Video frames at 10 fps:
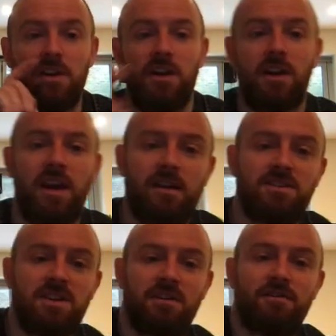Okay,
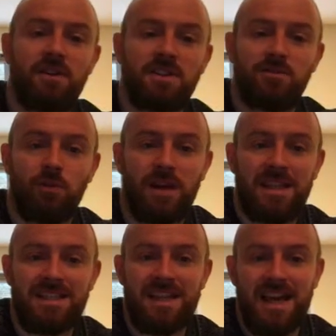so first of all,
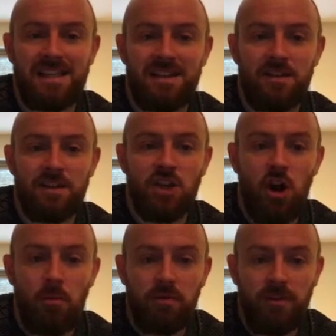it says the
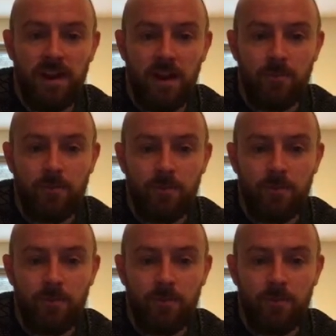top figure